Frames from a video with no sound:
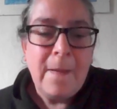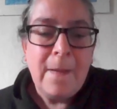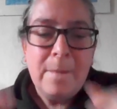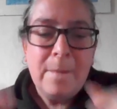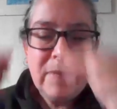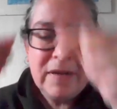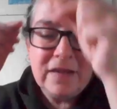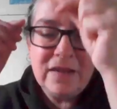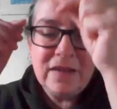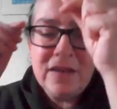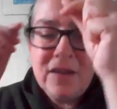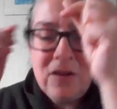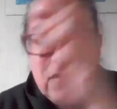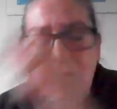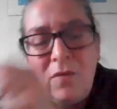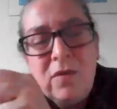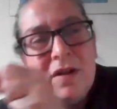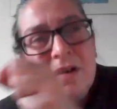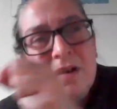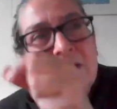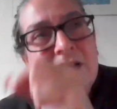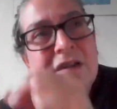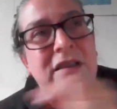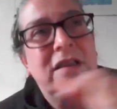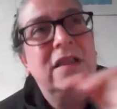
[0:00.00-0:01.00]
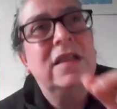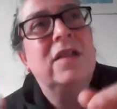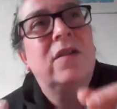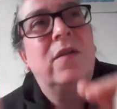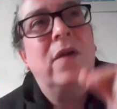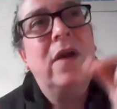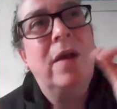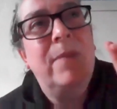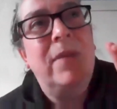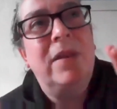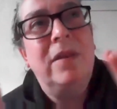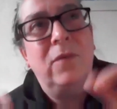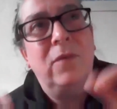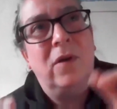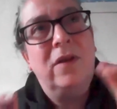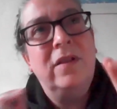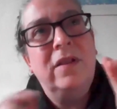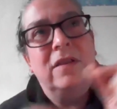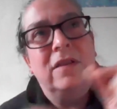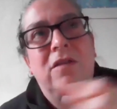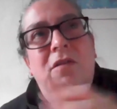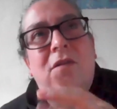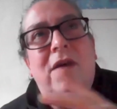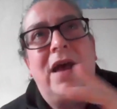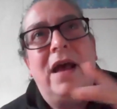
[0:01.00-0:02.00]
But you were just describing the ones
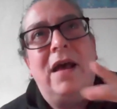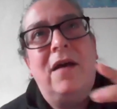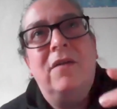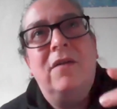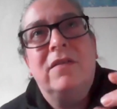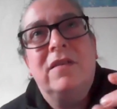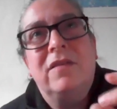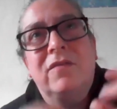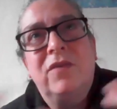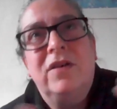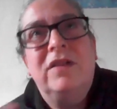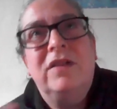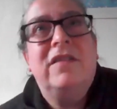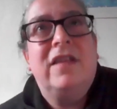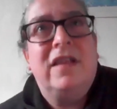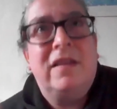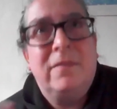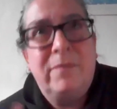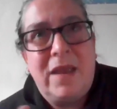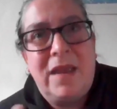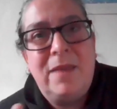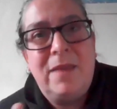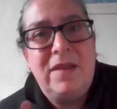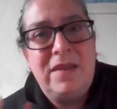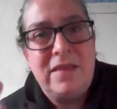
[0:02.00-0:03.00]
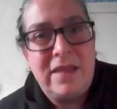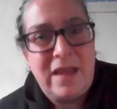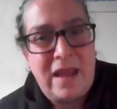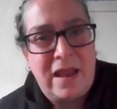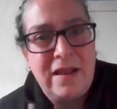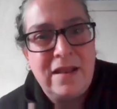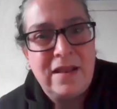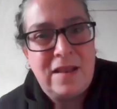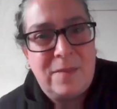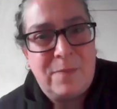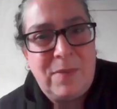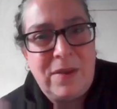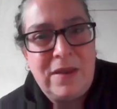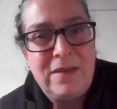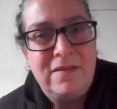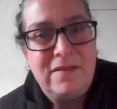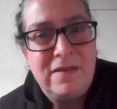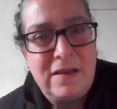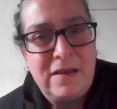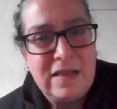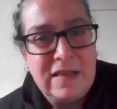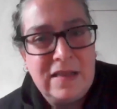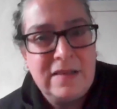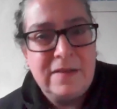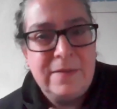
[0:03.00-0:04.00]
in your house, of which there's maybe 10
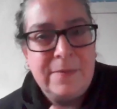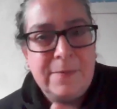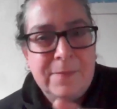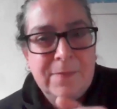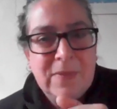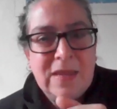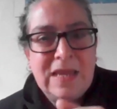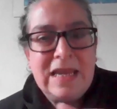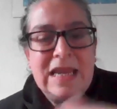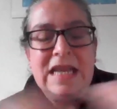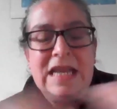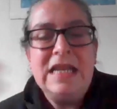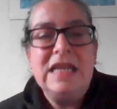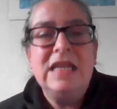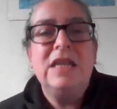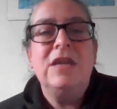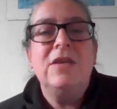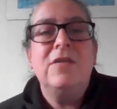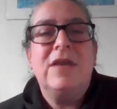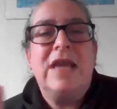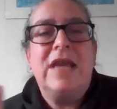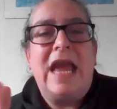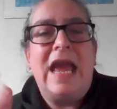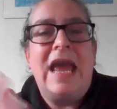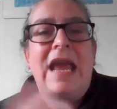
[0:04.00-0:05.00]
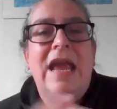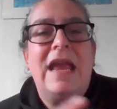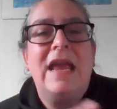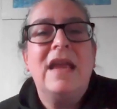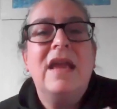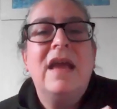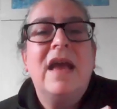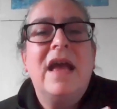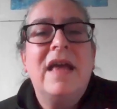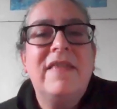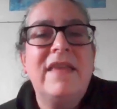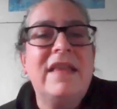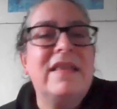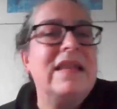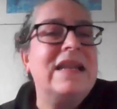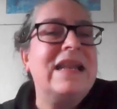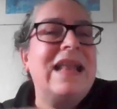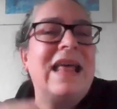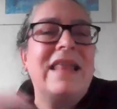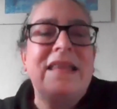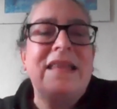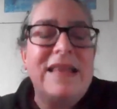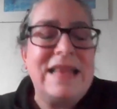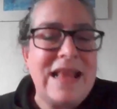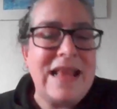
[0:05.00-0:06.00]
species. In the UK, there's
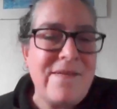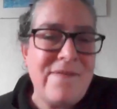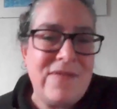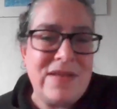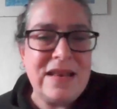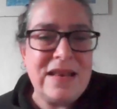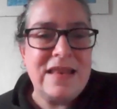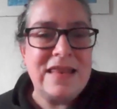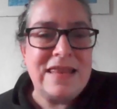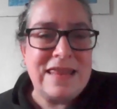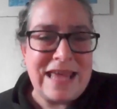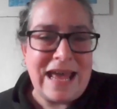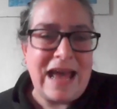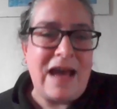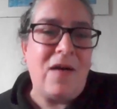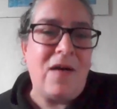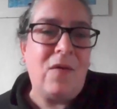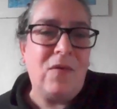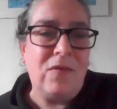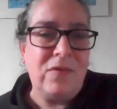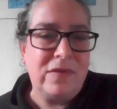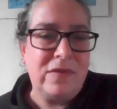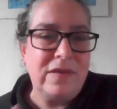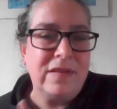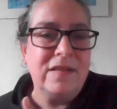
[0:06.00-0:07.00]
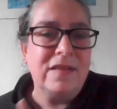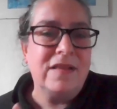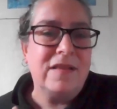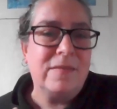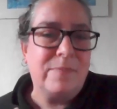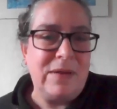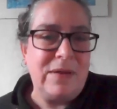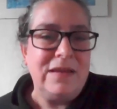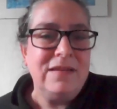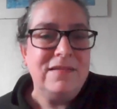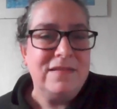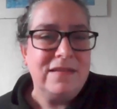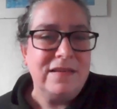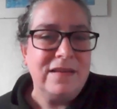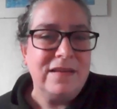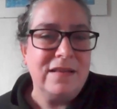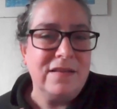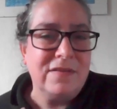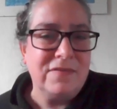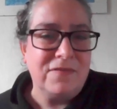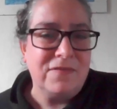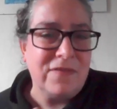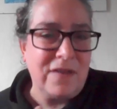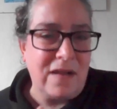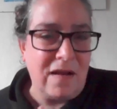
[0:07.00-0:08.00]
another 7,000 species
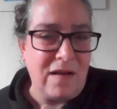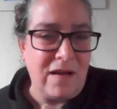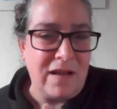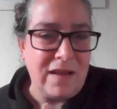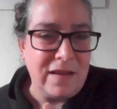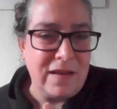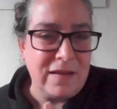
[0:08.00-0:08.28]
of fly.